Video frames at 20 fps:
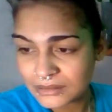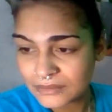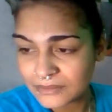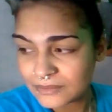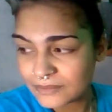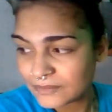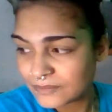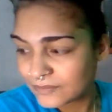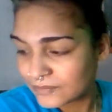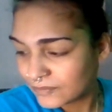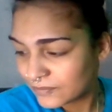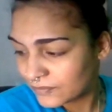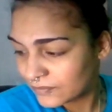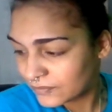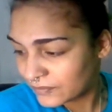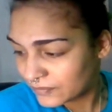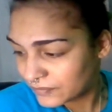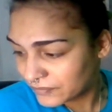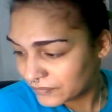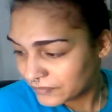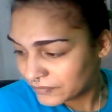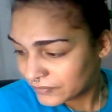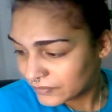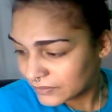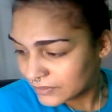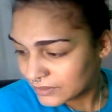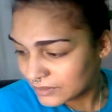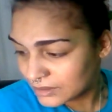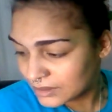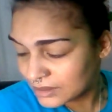the board.
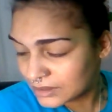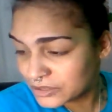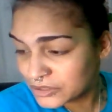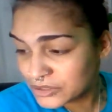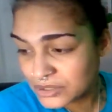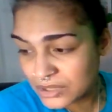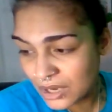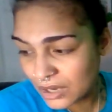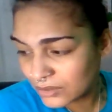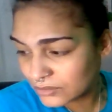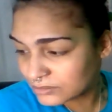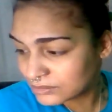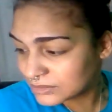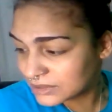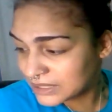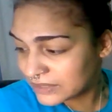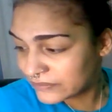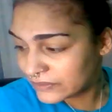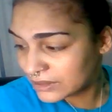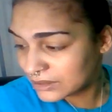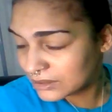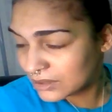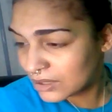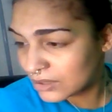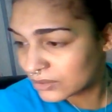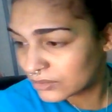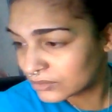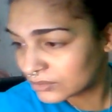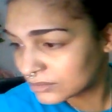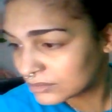No, leave it
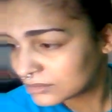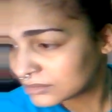alone.